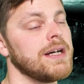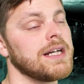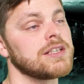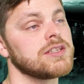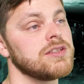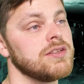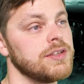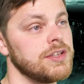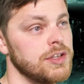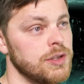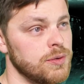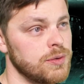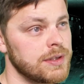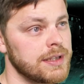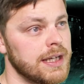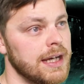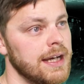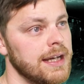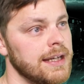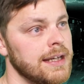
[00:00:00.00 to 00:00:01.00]
back to the
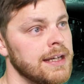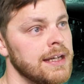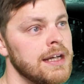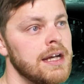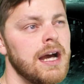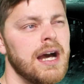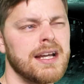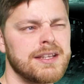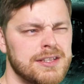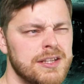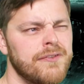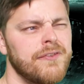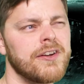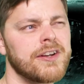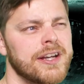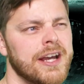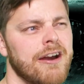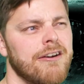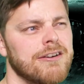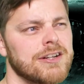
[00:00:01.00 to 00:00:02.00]
UK, a different
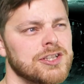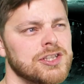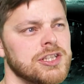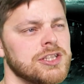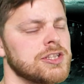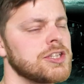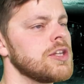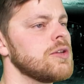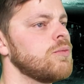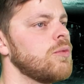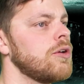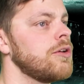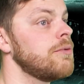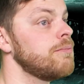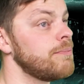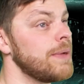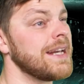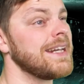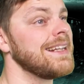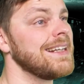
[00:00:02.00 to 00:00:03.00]
character to the one
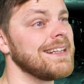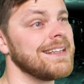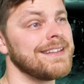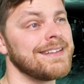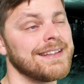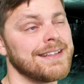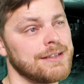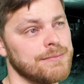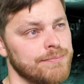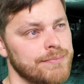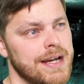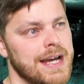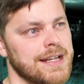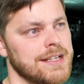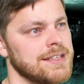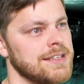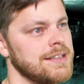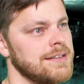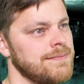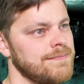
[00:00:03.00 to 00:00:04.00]
Bennylyn had met.